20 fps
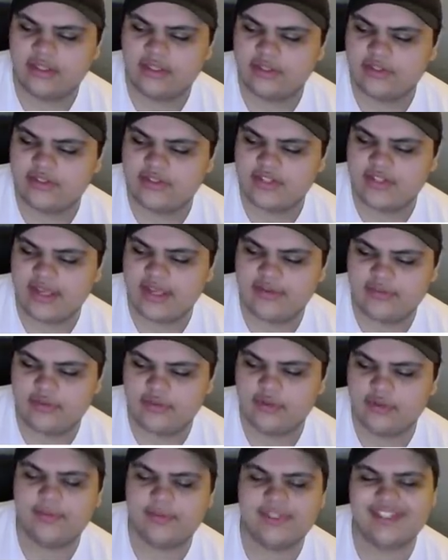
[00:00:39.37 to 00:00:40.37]
Dave
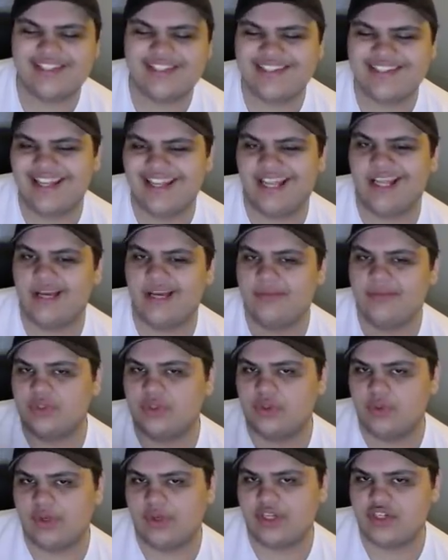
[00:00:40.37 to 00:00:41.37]
Rubin is setting up the
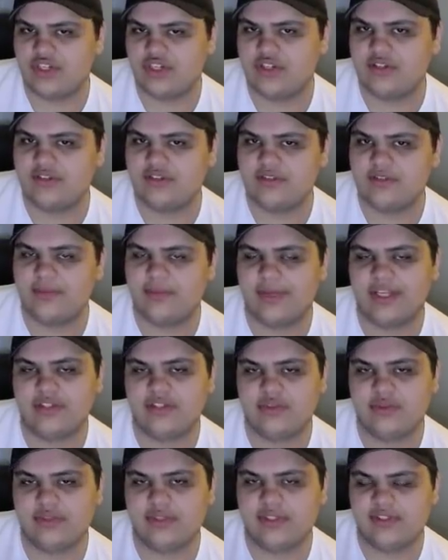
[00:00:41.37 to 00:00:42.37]
questions by
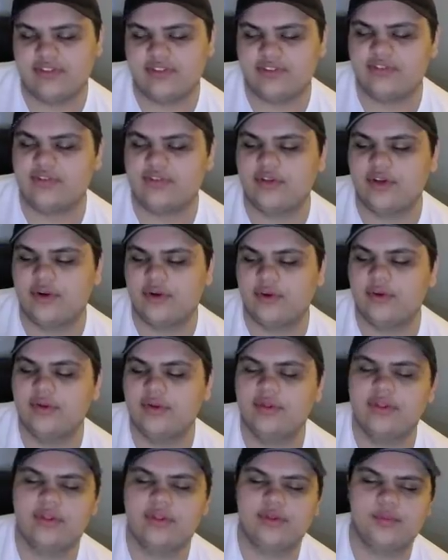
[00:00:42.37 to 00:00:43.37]
doing this, you know,
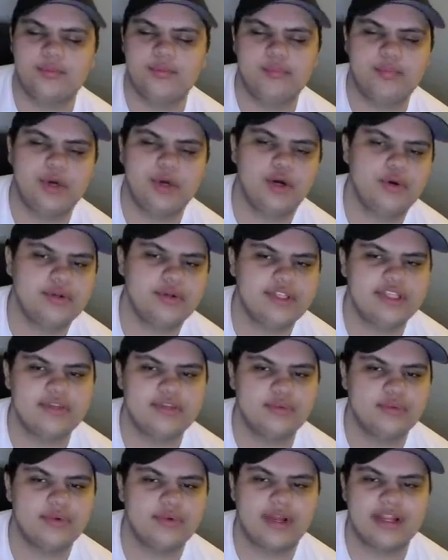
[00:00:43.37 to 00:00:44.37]
bogey
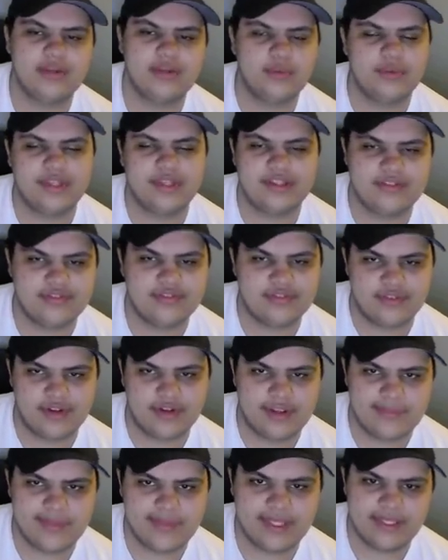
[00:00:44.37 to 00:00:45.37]
right wing
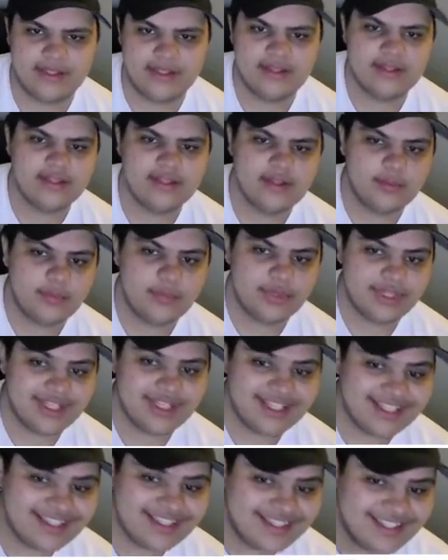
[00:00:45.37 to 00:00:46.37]
framing, but
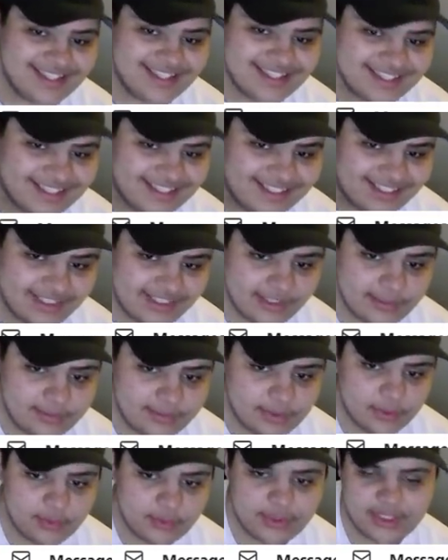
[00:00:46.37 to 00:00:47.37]
in this
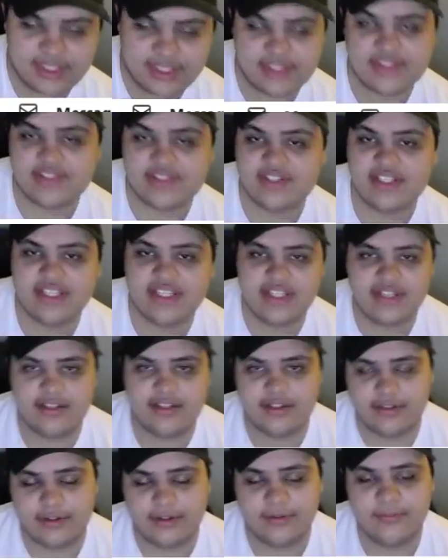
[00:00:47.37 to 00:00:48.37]
clip that we're gonna see
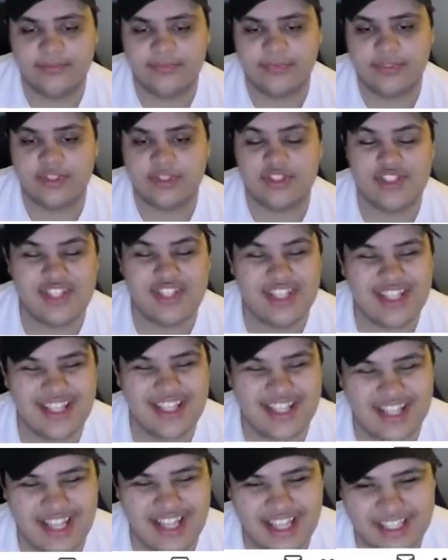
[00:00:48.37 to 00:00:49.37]
here,
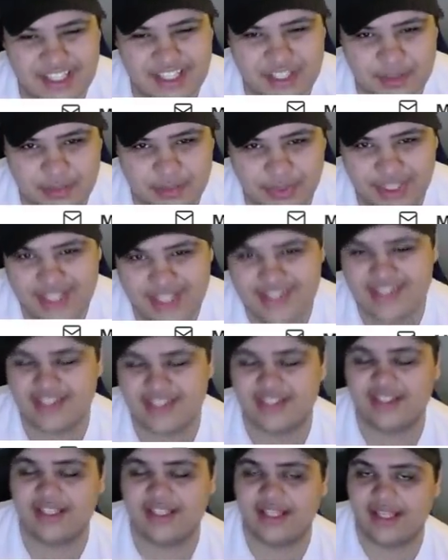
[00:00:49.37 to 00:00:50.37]
she
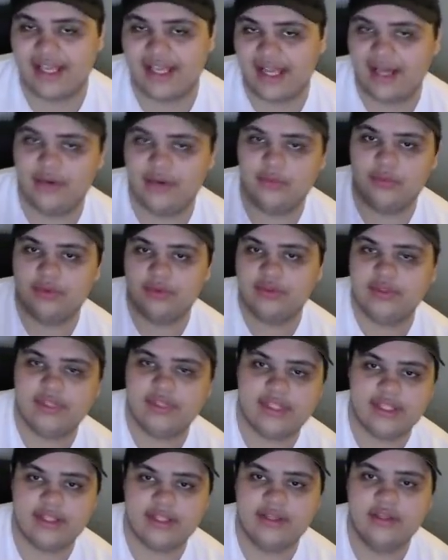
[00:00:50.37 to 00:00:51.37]
explicitly
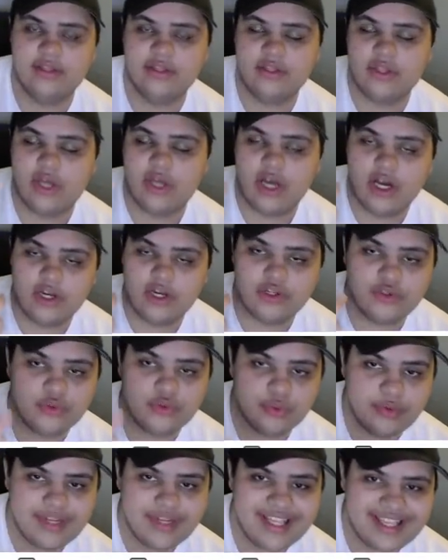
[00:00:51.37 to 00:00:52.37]
outwardly
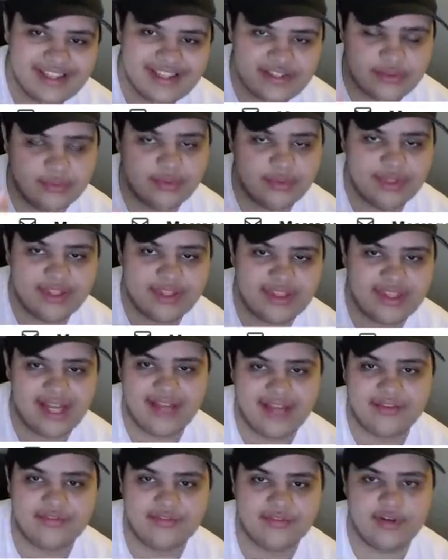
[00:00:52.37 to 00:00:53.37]
agrees with
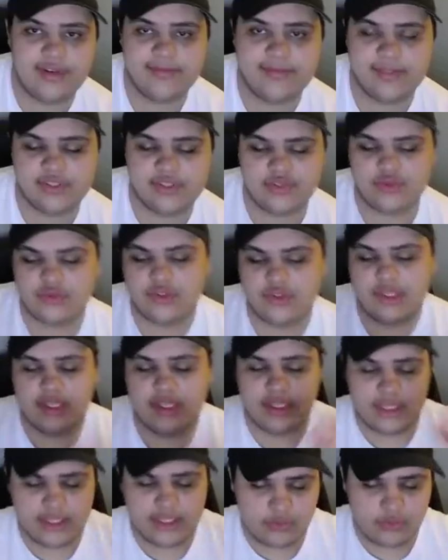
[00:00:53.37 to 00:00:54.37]
that framing. So it's
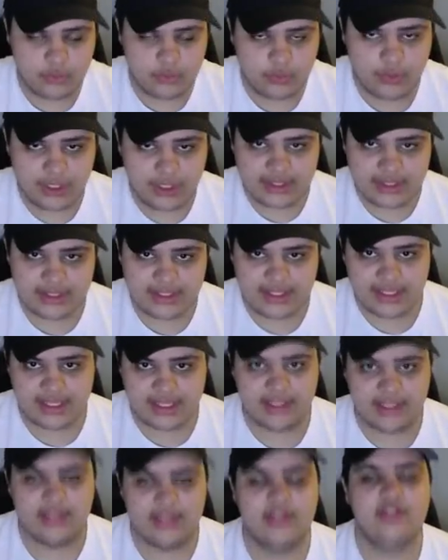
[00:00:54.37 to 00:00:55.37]
it, it's one
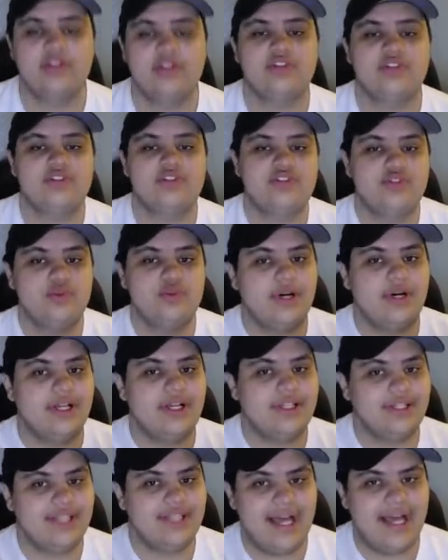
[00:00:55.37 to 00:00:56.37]
thing to
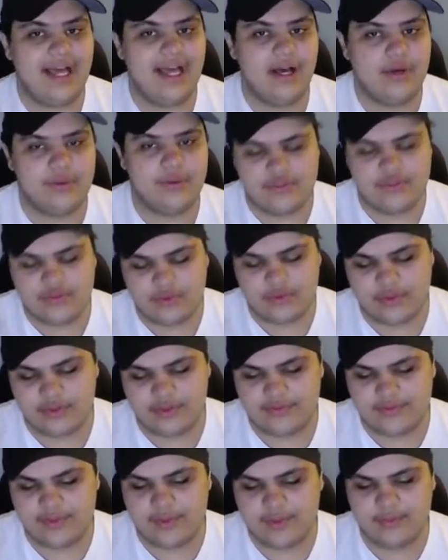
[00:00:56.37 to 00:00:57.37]
allow and sort
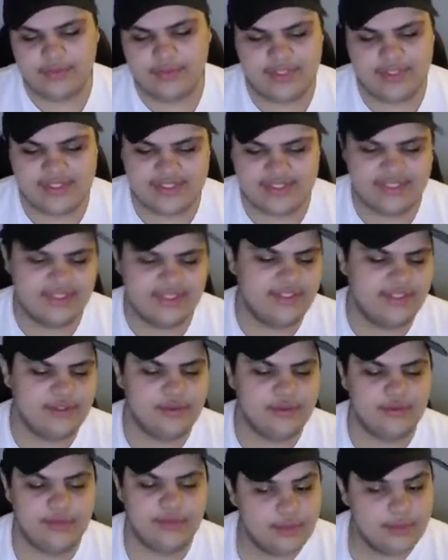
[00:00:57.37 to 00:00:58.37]
of implicitly
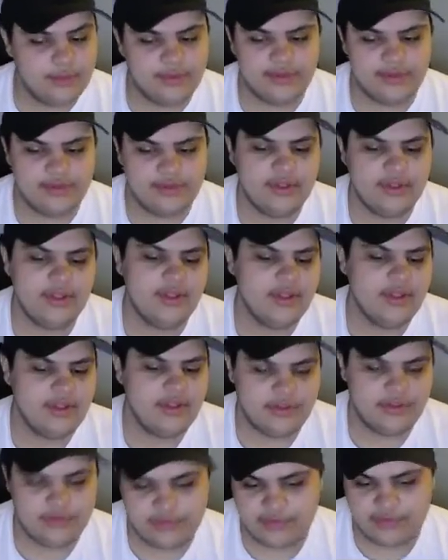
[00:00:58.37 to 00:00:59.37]
agree with
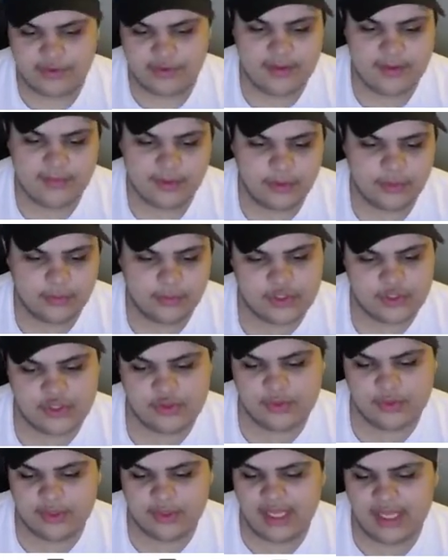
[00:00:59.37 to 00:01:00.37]
the framing, which
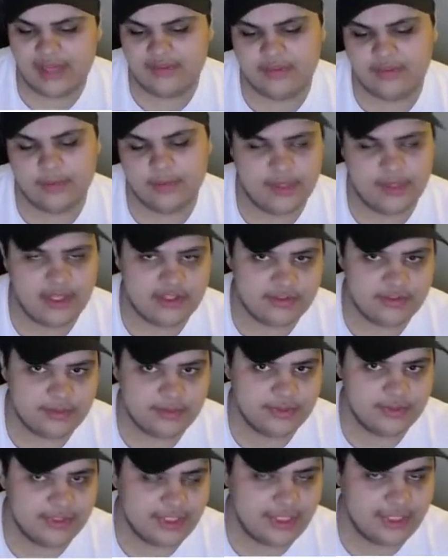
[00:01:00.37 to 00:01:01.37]
you would have the
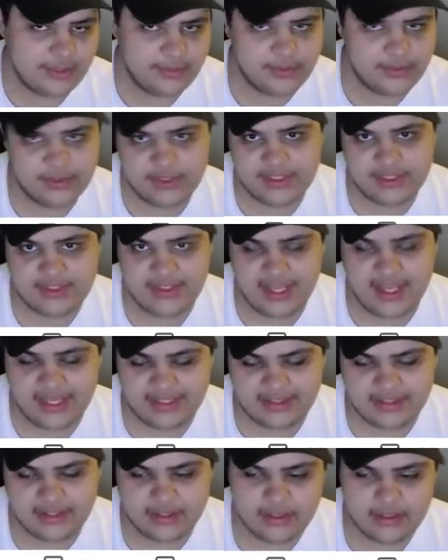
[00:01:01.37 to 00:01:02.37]
plausible deniability
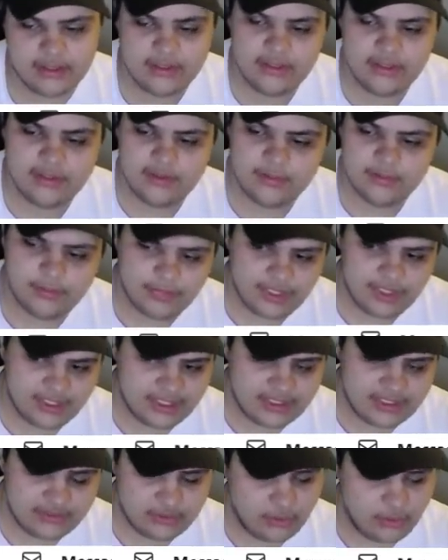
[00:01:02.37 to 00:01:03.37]
tactic,
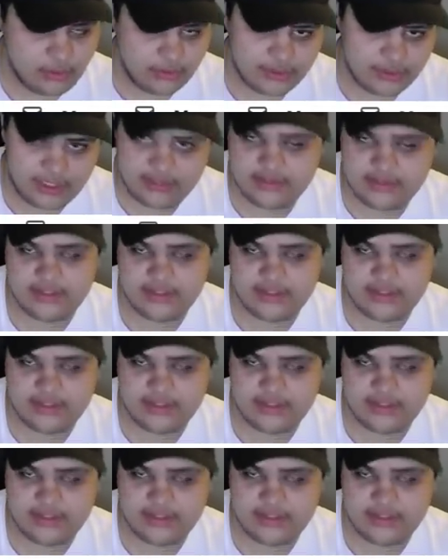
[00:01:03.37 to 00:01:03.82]
but it's a whole nother